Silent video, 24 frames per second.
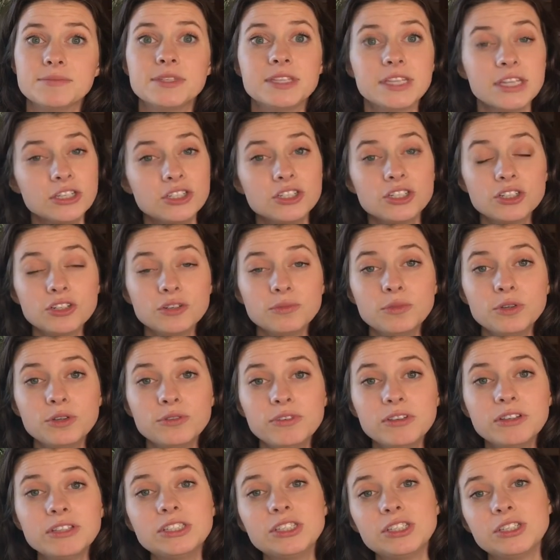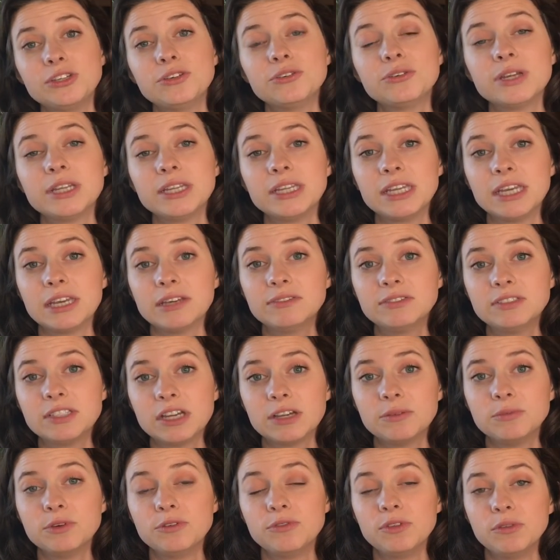digital movies, so you can gift
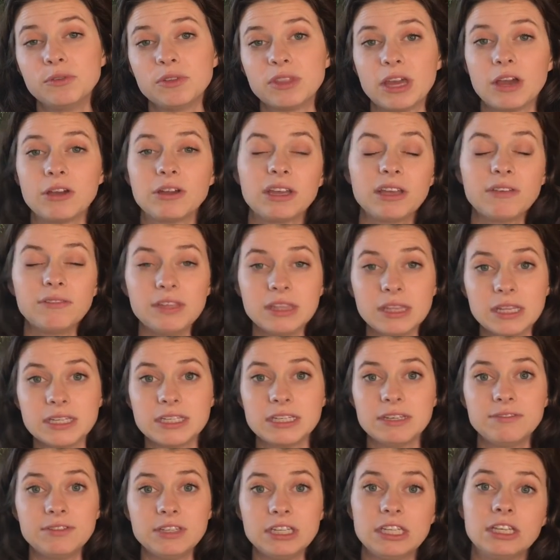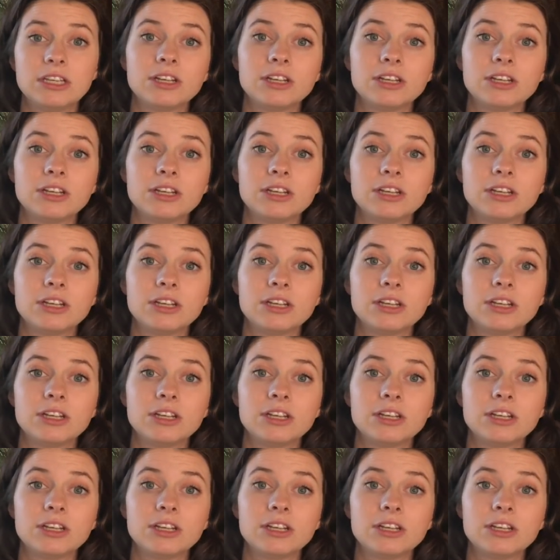a movie without giving the DVD or